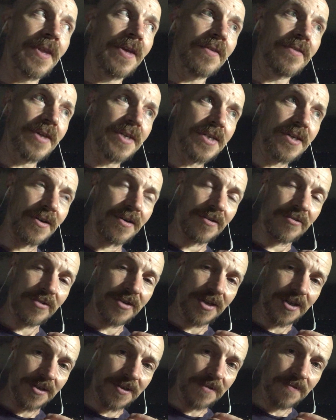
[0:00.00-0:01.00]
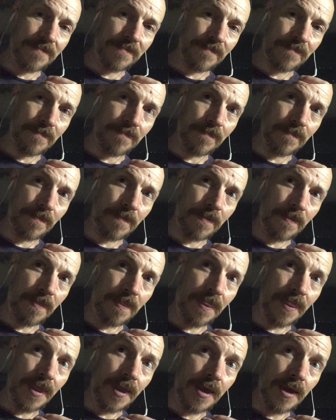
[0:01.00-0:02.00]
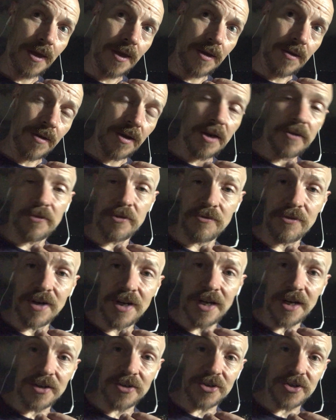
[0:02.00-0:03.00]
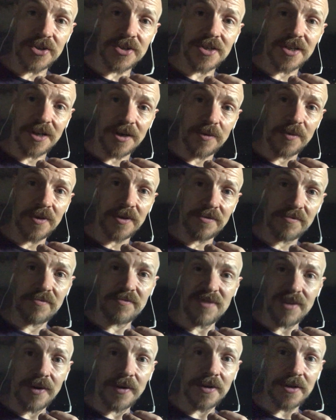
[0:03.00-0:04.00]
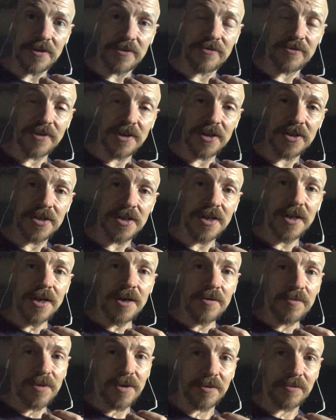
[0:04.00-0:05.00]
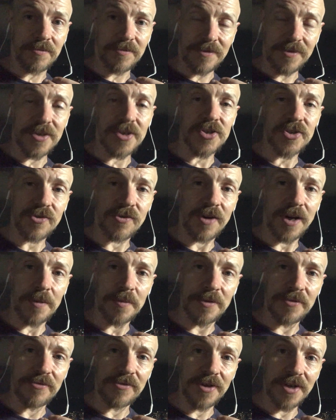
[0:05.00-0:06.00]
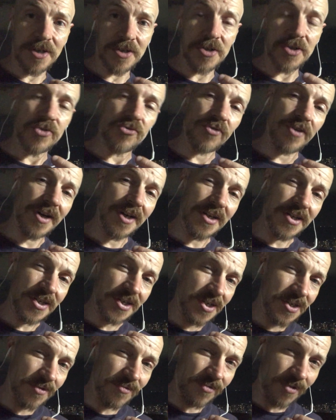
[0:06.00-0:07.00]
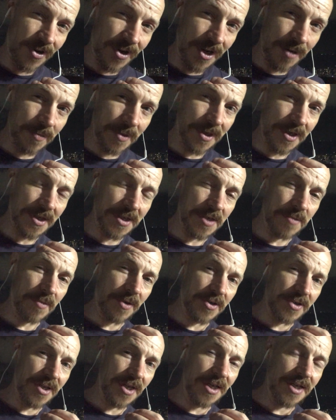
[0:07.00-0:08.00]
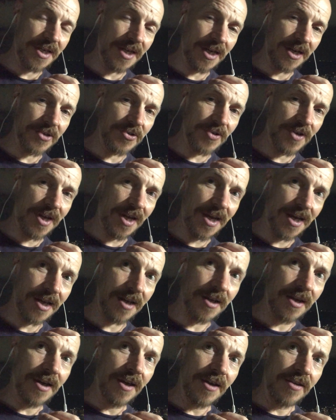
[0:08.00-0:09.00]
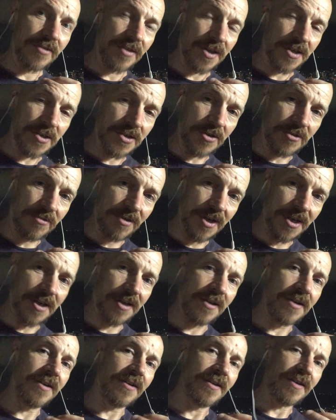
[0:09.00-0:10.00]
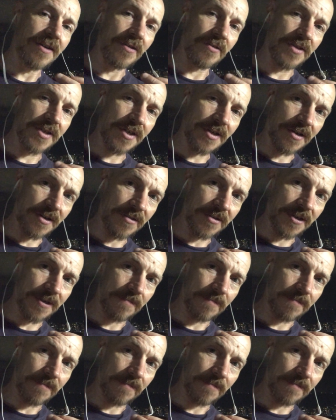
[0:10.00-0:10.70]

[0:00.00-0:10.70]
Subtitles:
These kind of things. And if you really are just stuck with going to the fridge, well, describe the fridge. Try and describe it in as much detail as you can. Things that are in it, this kind of